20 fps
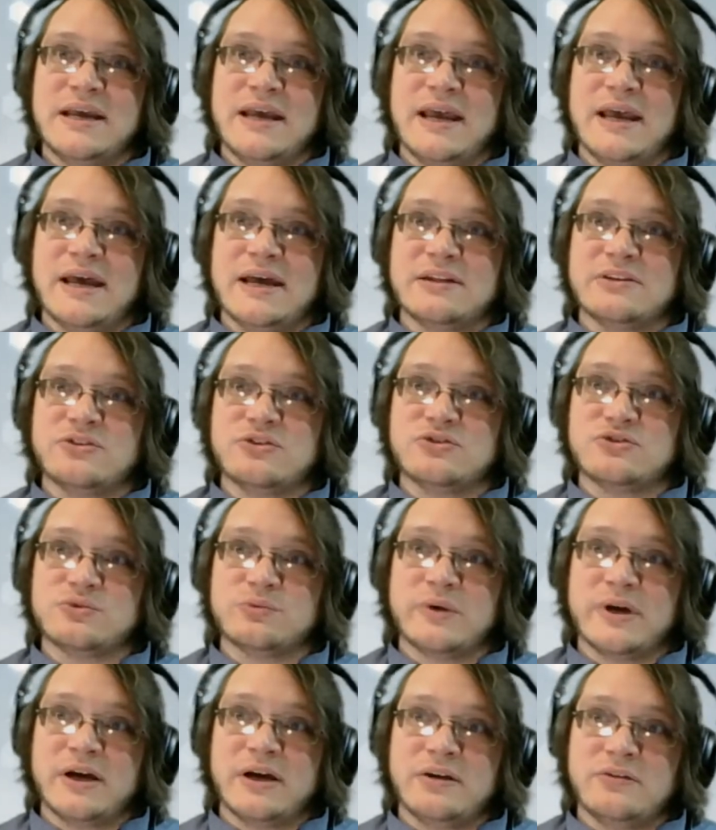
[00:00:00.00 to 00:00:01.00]
And they're
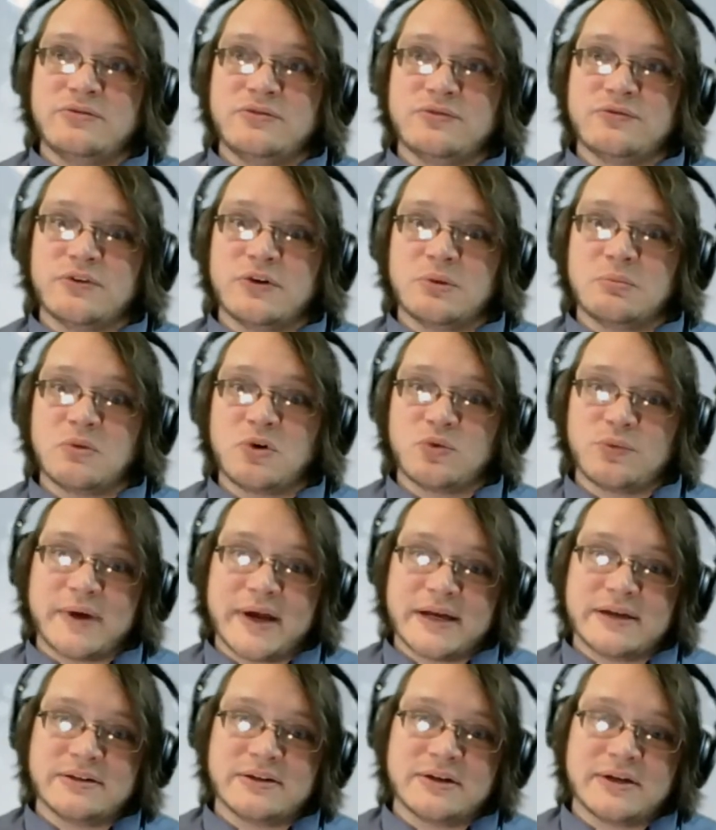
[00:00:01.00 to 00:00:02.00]
derived from
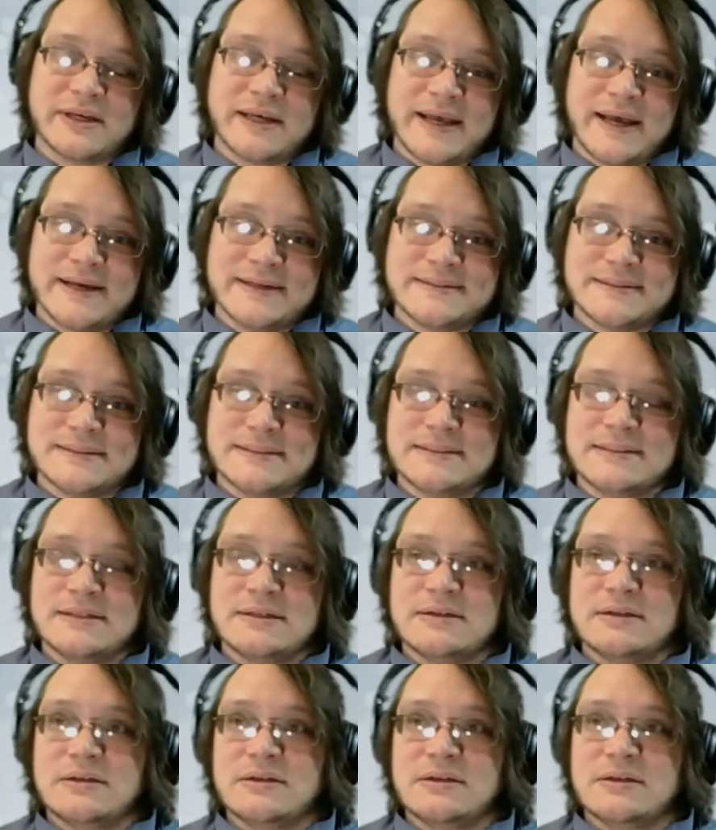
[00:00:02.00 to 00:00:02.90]
arachidonic acid,